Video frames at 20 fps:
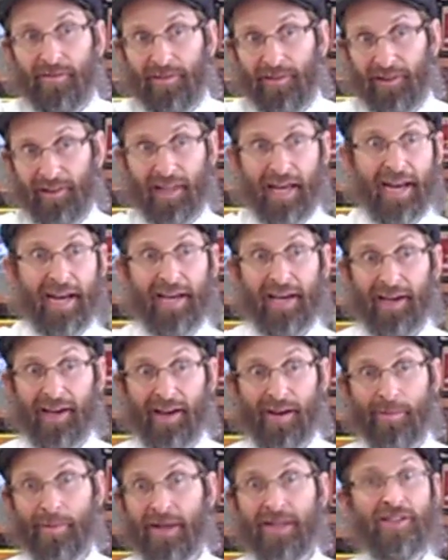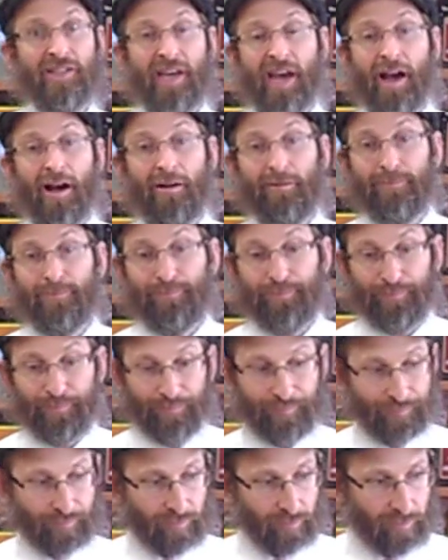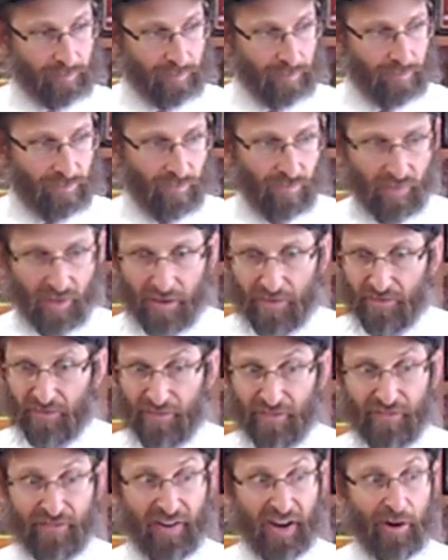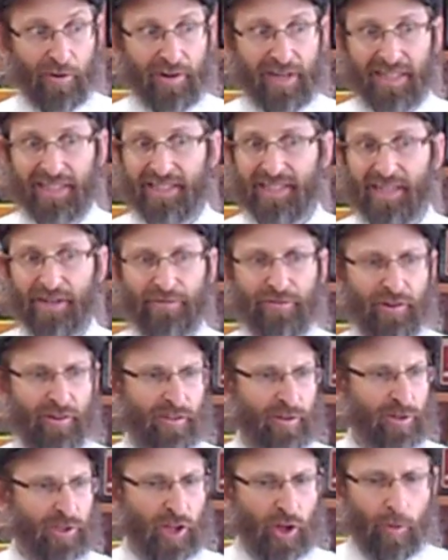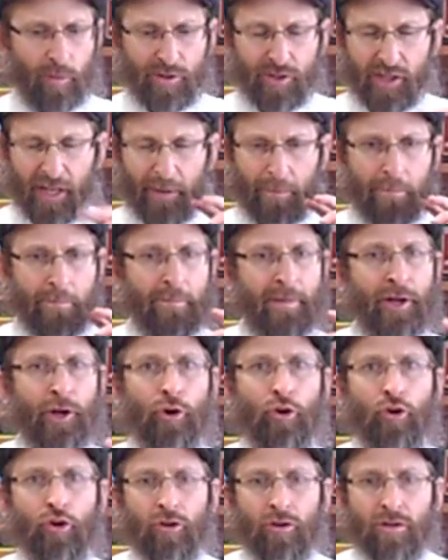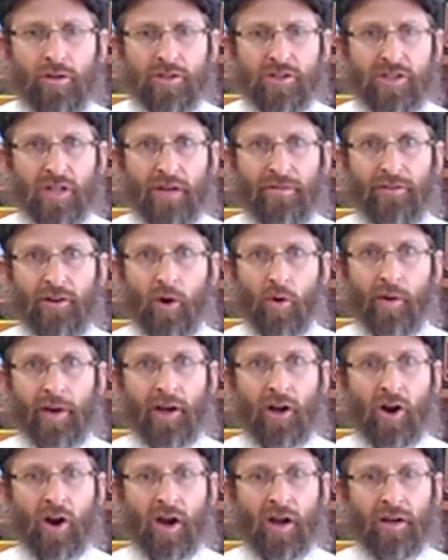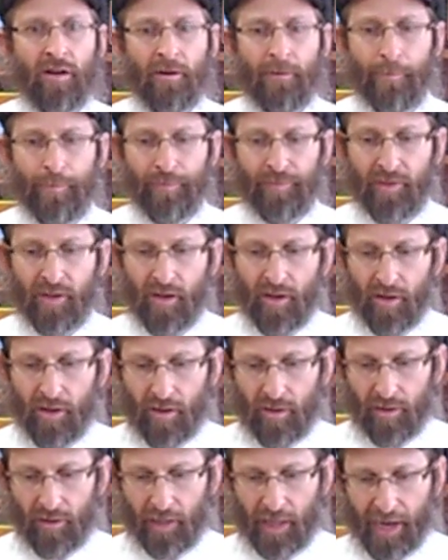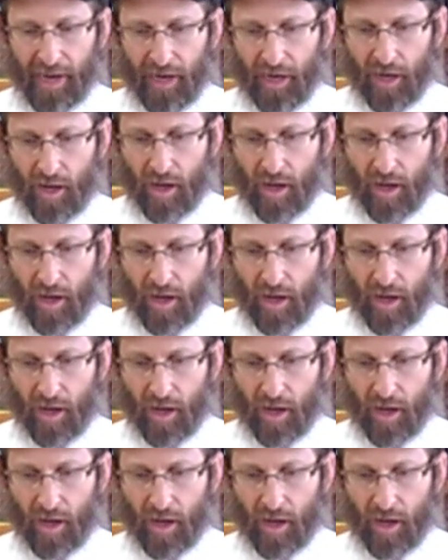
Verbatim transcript: like a mezcal. Very different. There's almost like mineral stuff going on, like